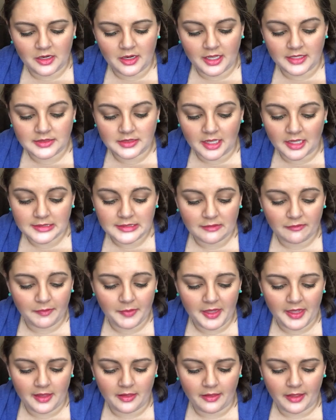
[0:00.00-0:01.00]
It has lots of
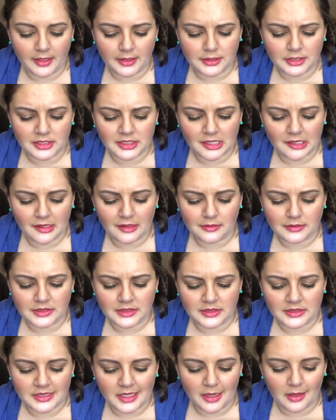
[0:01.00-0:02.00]
pink, like shards
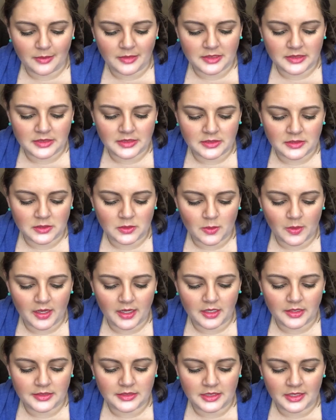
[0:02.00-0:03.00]
and diamonds and
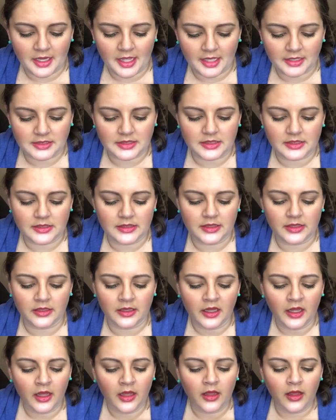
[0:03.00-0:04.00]
squares and hexes and
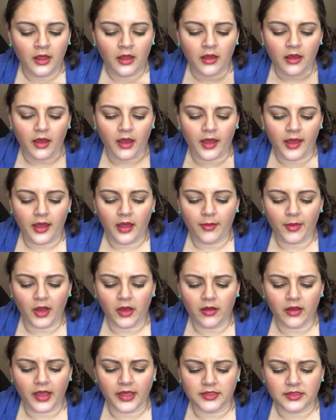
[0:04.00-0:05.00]
um,
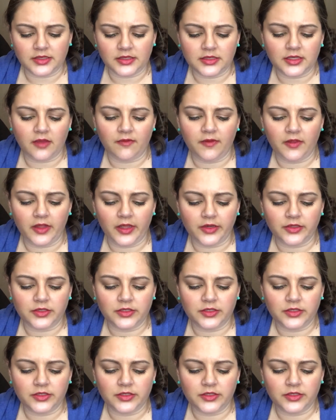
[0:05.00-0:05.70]
all kinds of stuff in there.